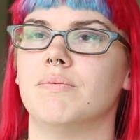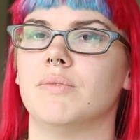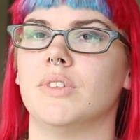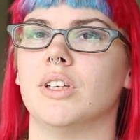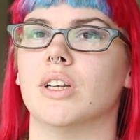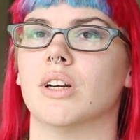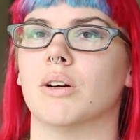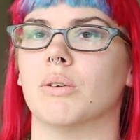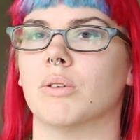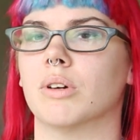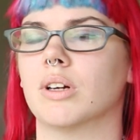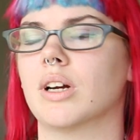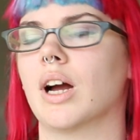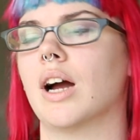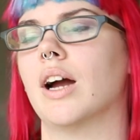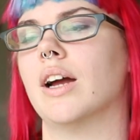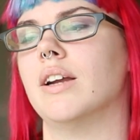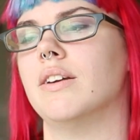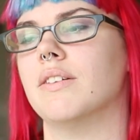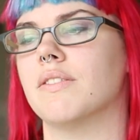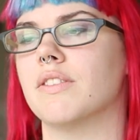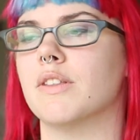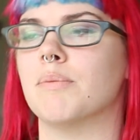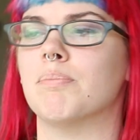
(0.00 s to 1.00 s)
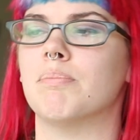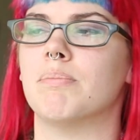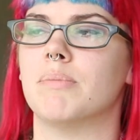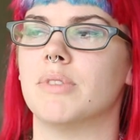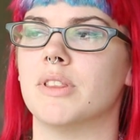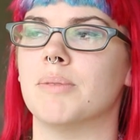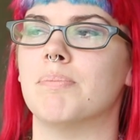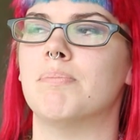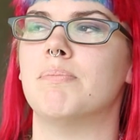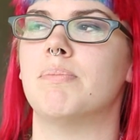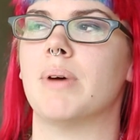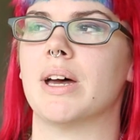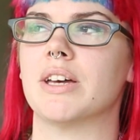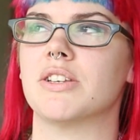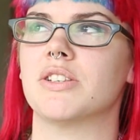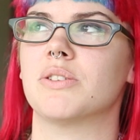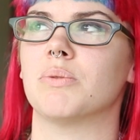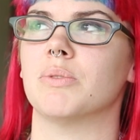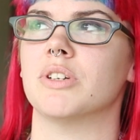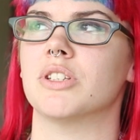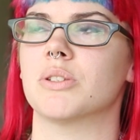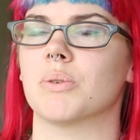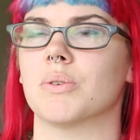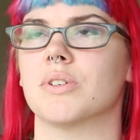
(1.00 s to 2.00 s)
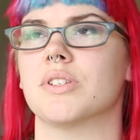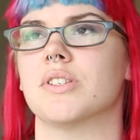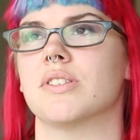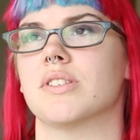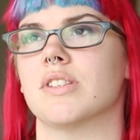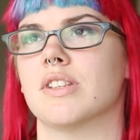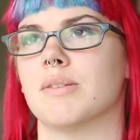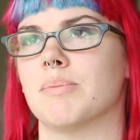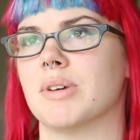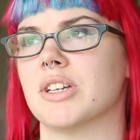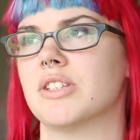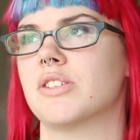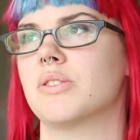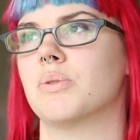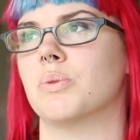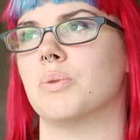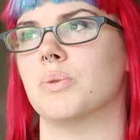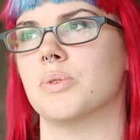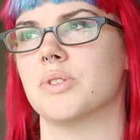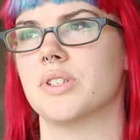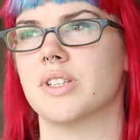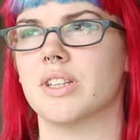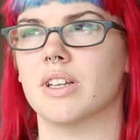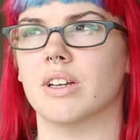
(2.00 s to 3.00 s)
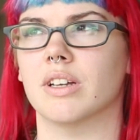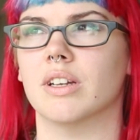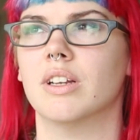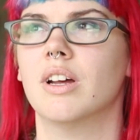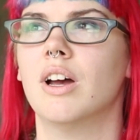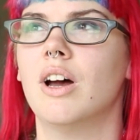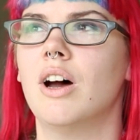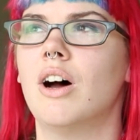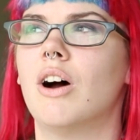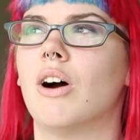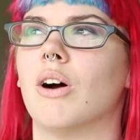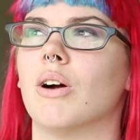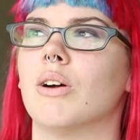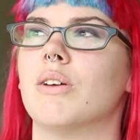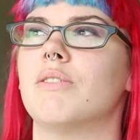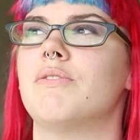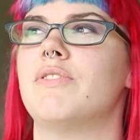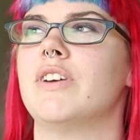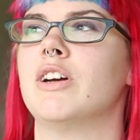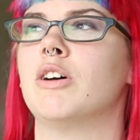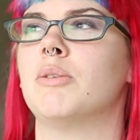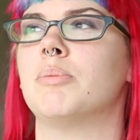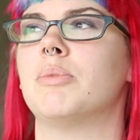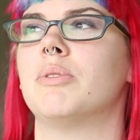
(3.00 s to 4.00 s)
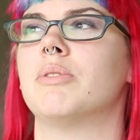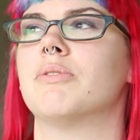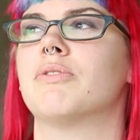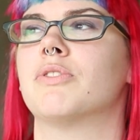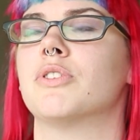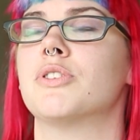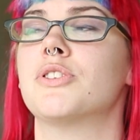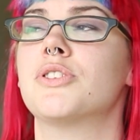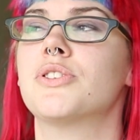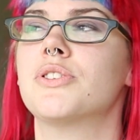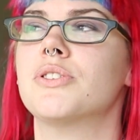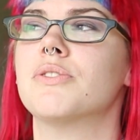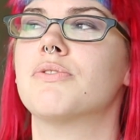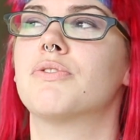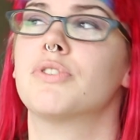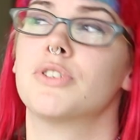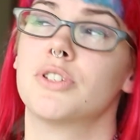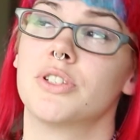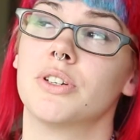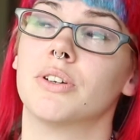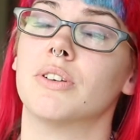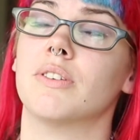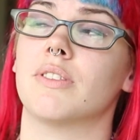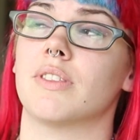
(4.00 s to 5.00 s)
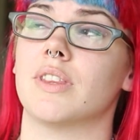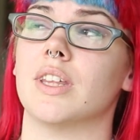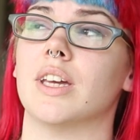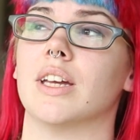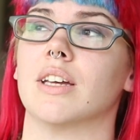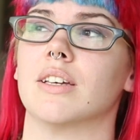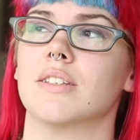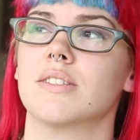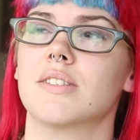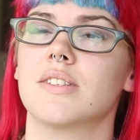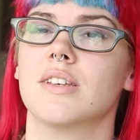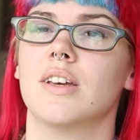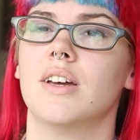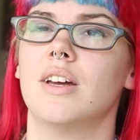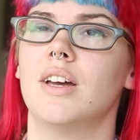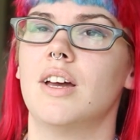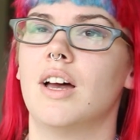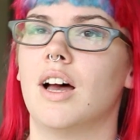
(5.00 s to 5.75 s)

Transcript: you know, kind of the best resources and the best tools that are available for certain things.